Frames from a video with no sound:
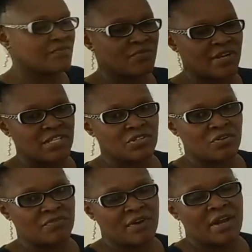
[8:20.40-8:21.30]
ways
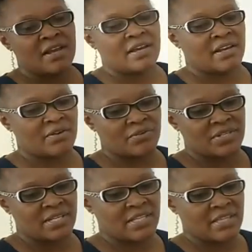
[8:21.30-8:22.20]
of
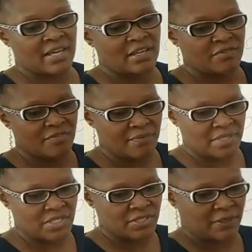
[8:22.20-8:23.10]
recording the
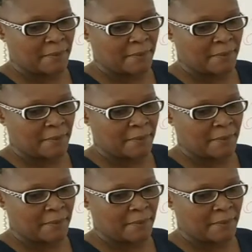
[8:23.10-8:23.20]
information.